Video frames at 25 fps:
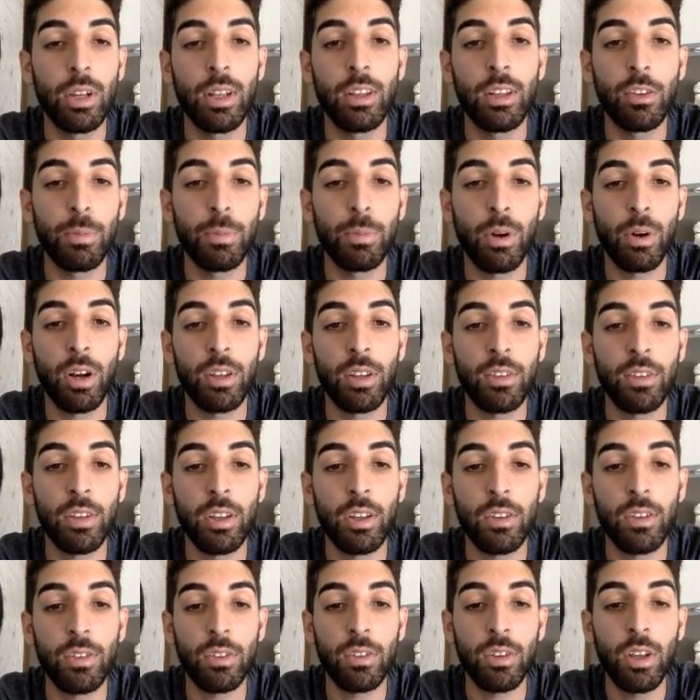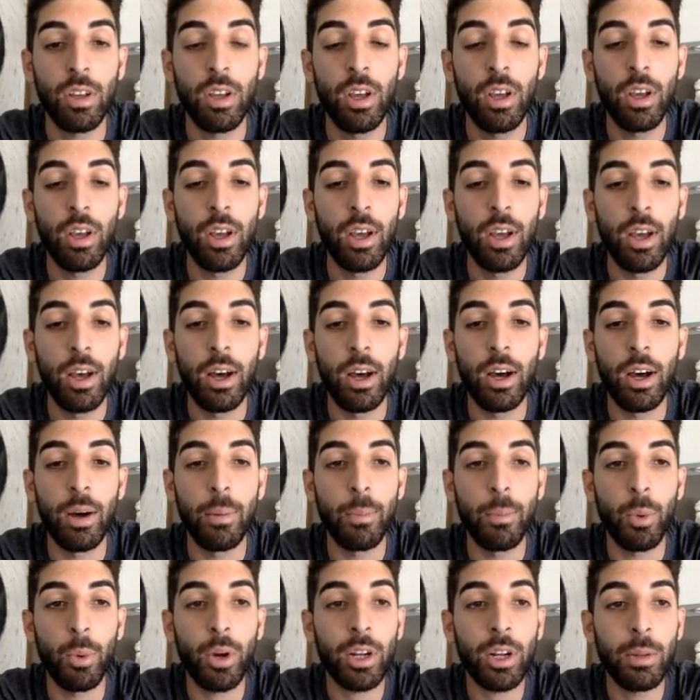in this process.
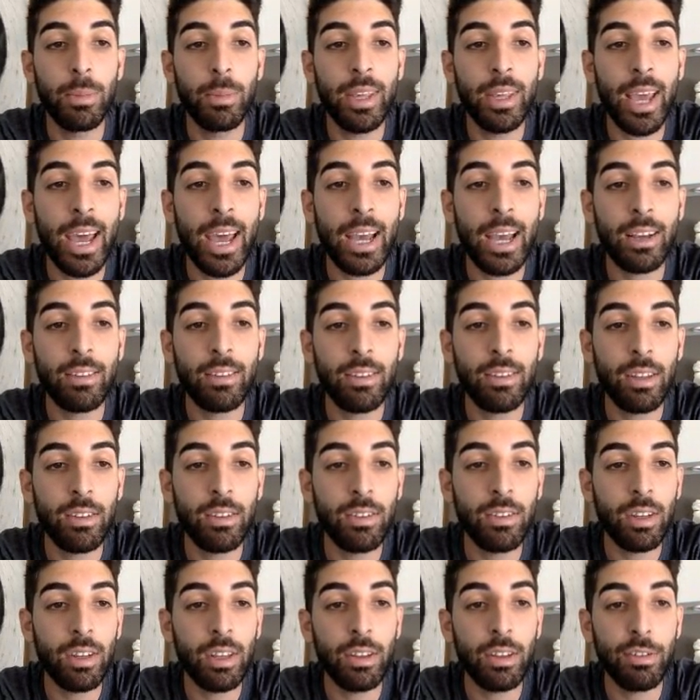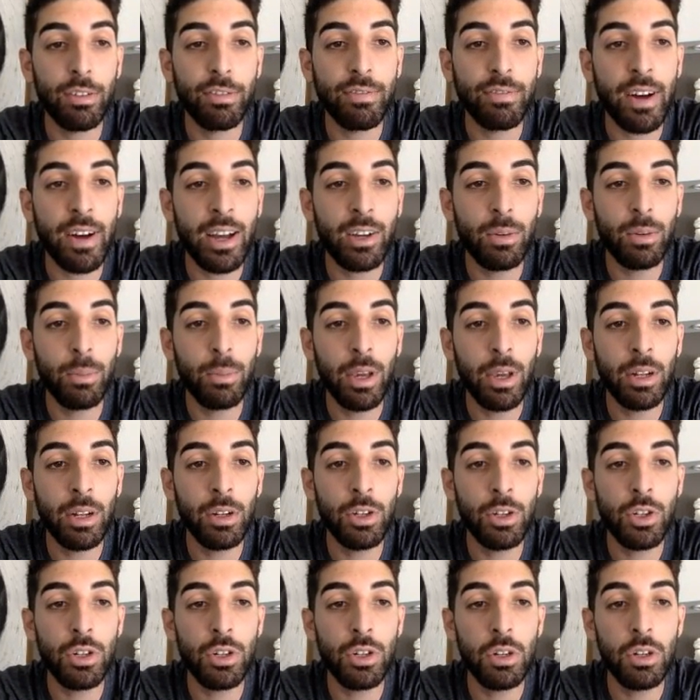We're going to be accessing the file
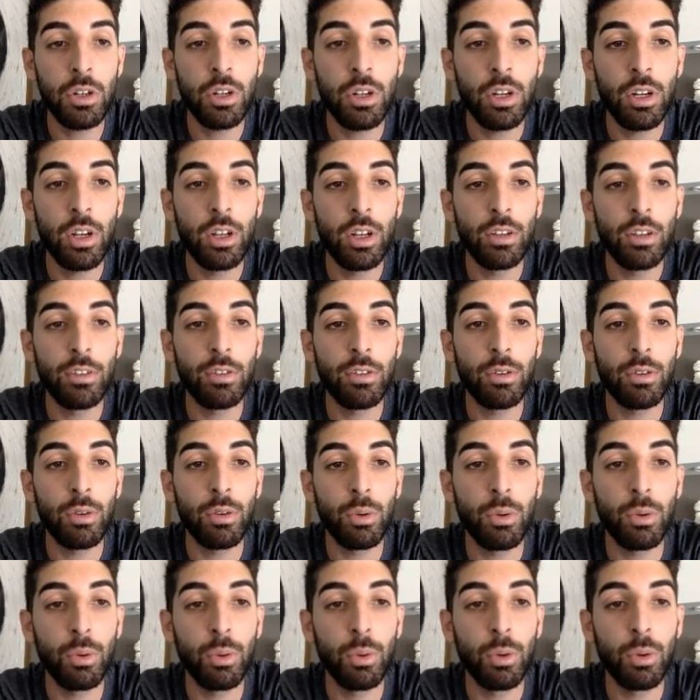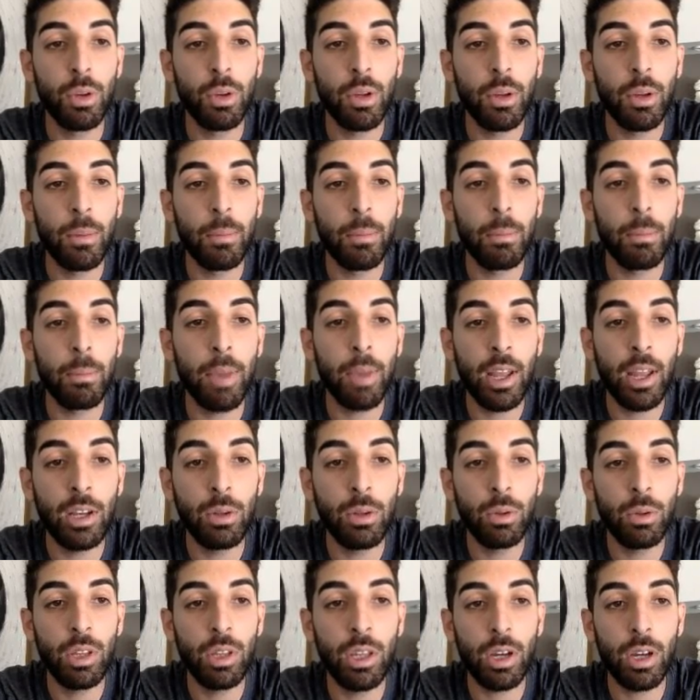manager to
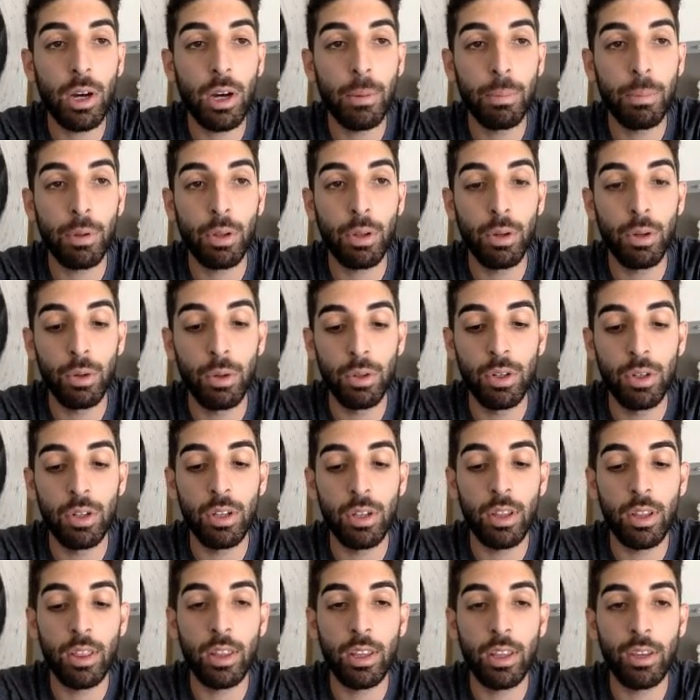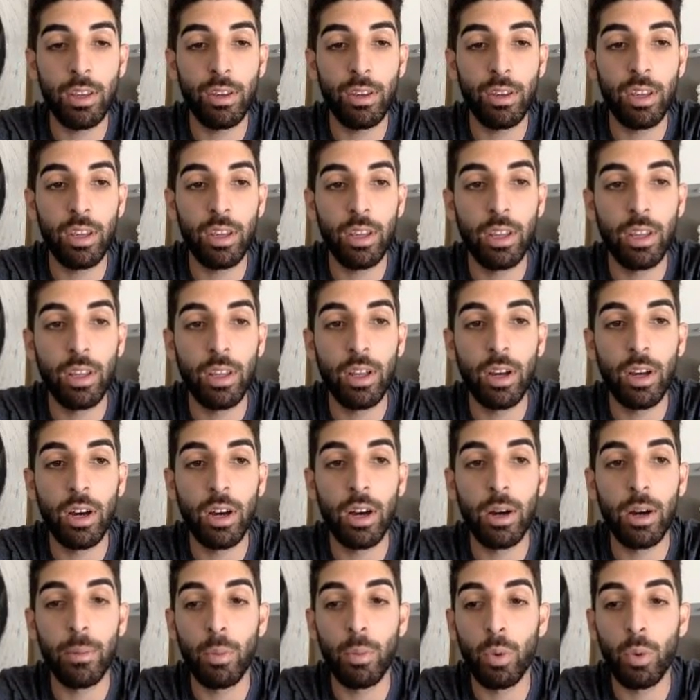manually upload the
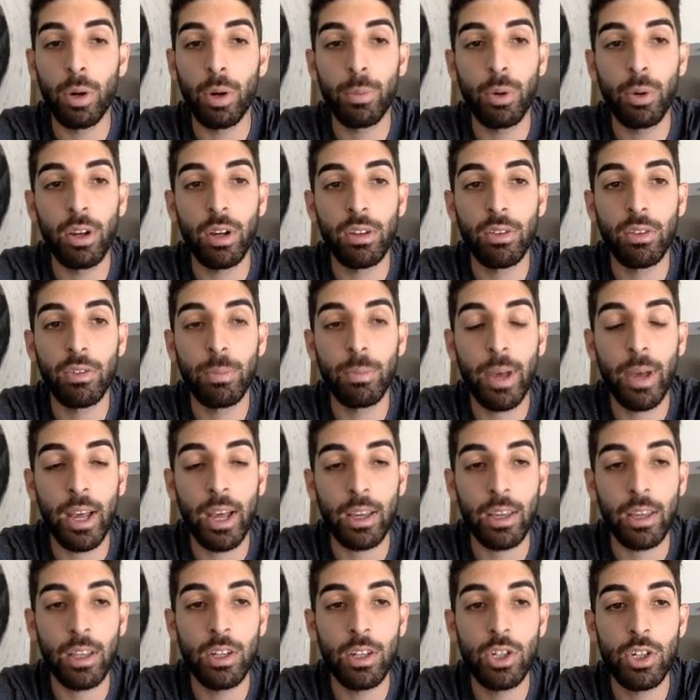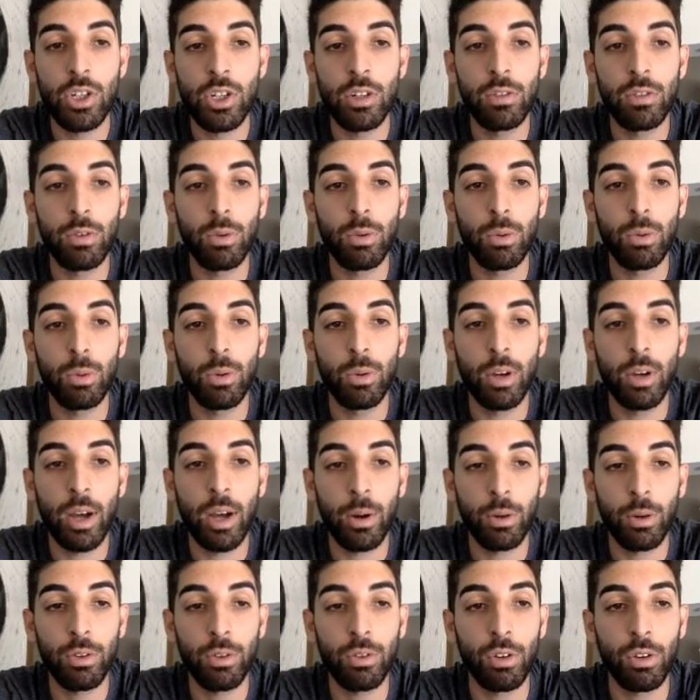WordPress package to
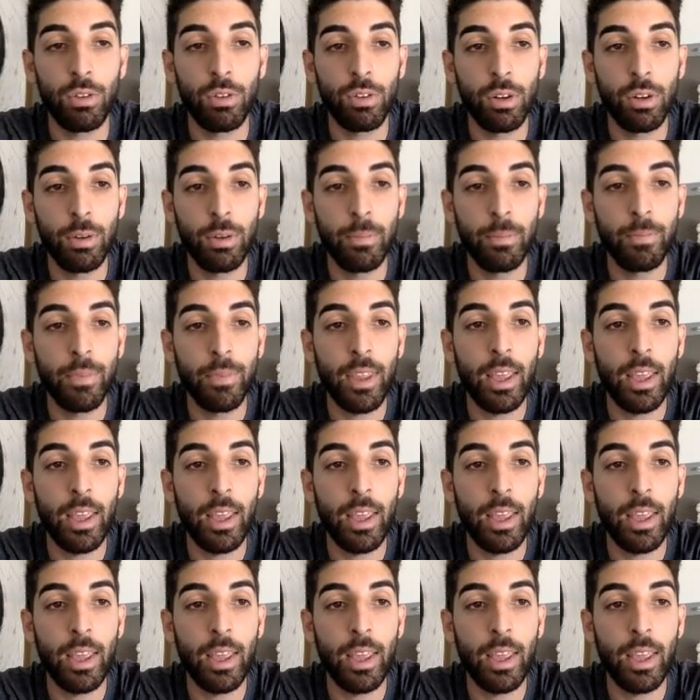our server.